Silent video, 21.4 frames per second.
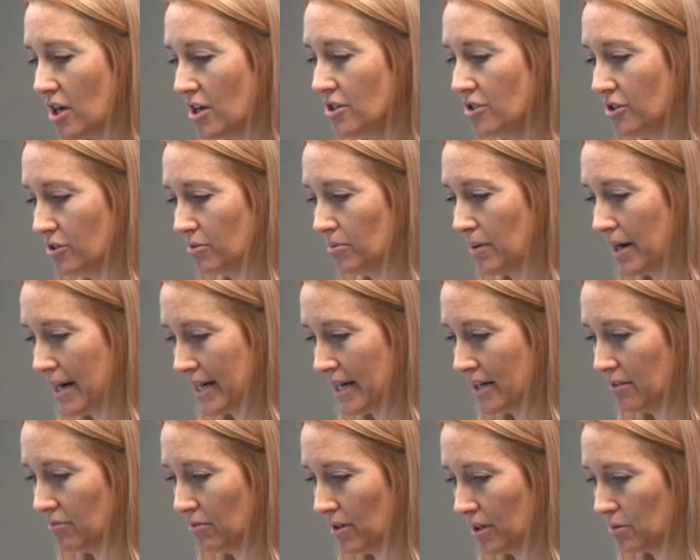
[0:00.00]

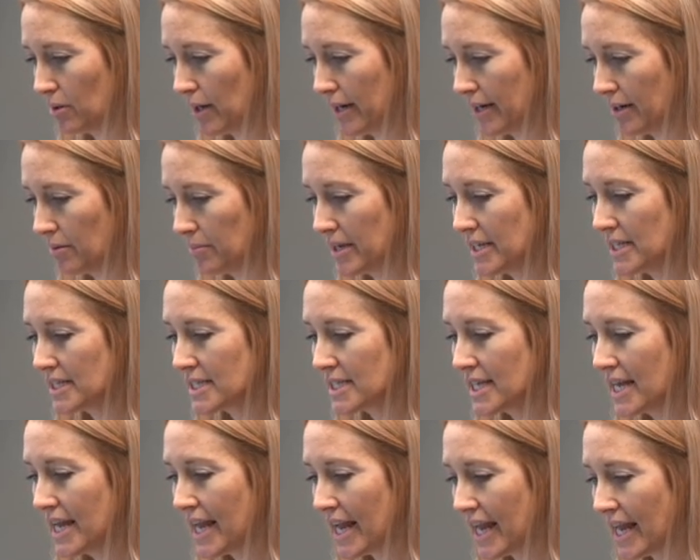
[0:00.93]
underwriting
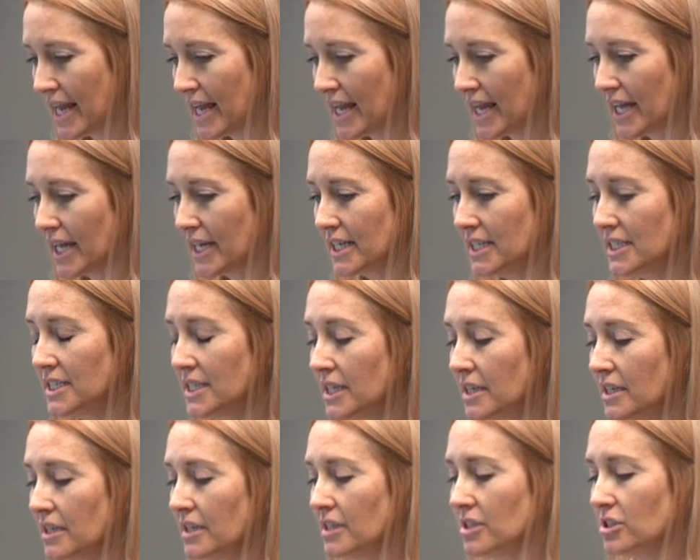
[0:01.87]
requirements. And
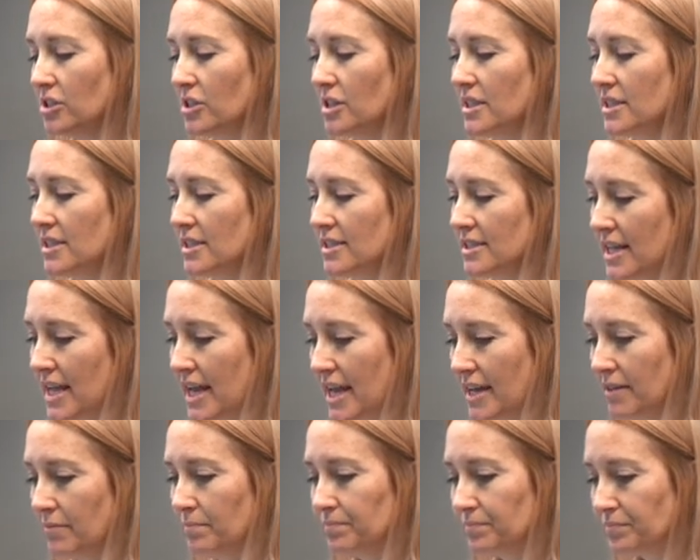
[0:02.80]
so this is
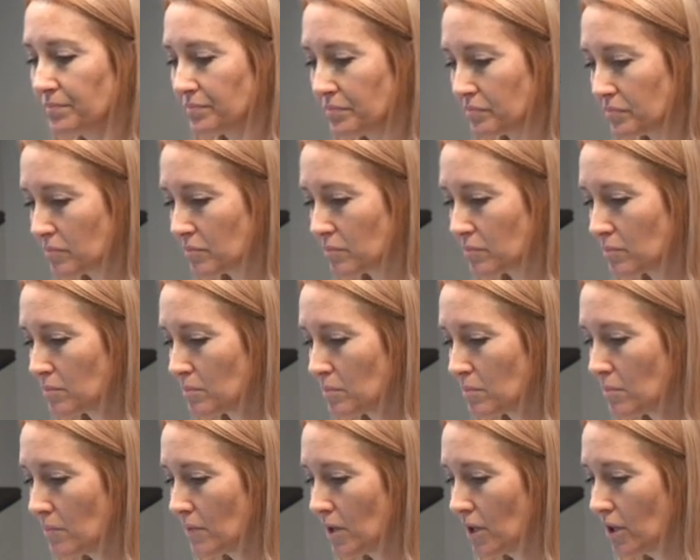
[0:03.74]
saying
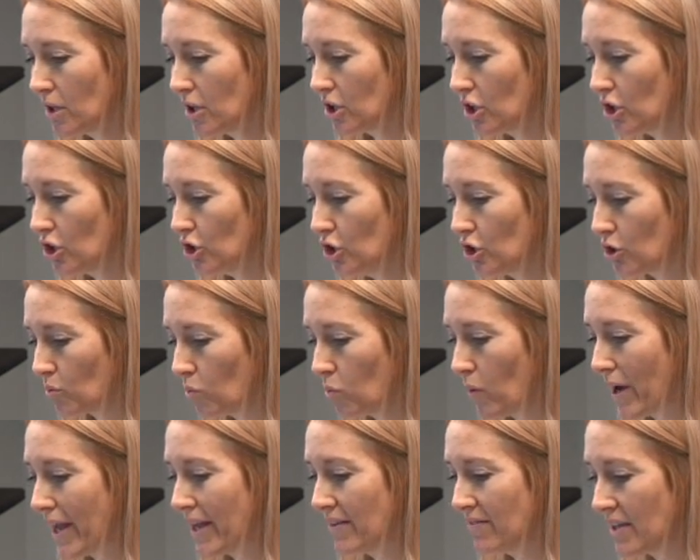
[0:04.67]
you're
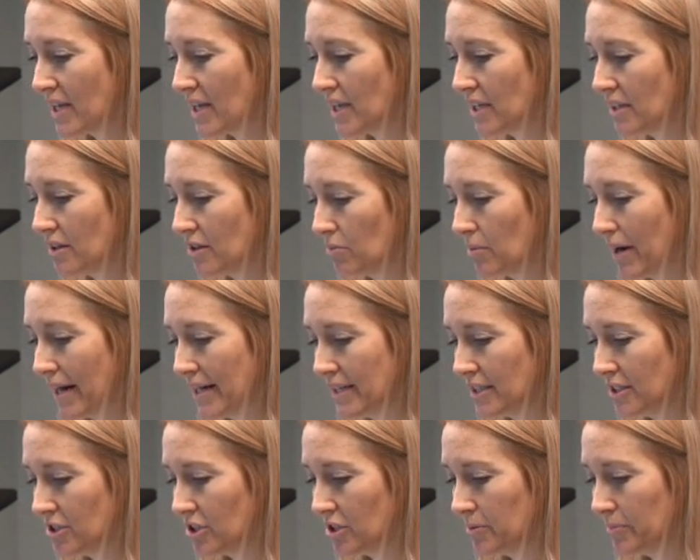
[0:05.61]
waiving the
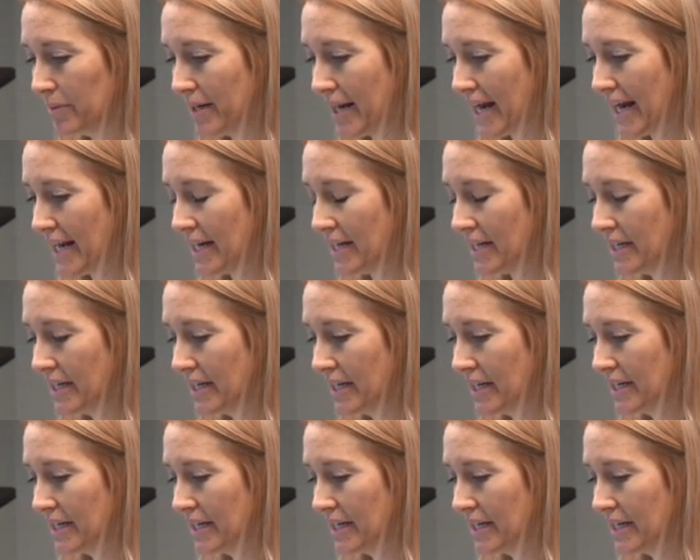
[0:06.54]
right to terminate